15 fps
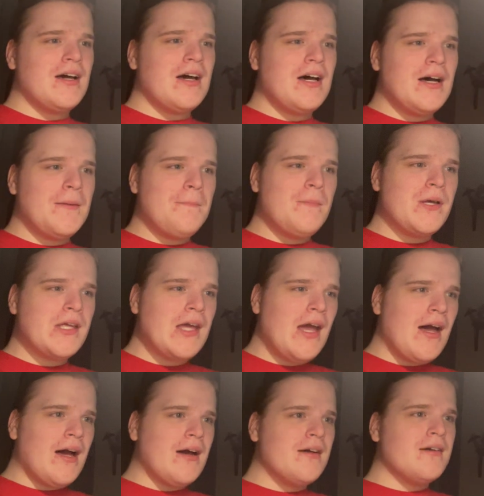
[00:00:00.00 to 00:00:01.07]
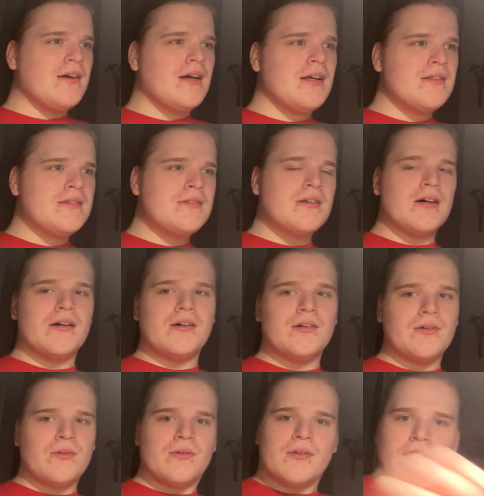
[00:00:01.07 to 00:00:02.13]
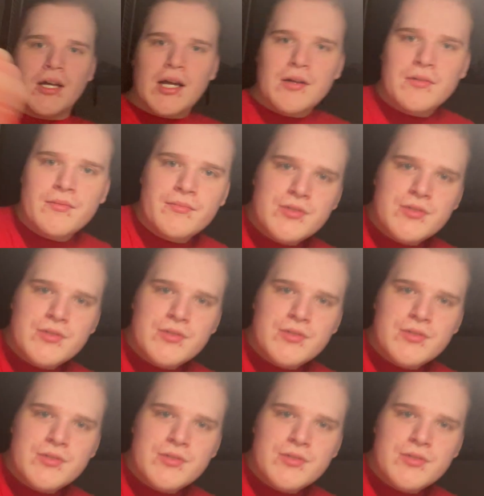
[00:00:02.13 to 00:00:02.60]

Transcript: But yeah, and so I'm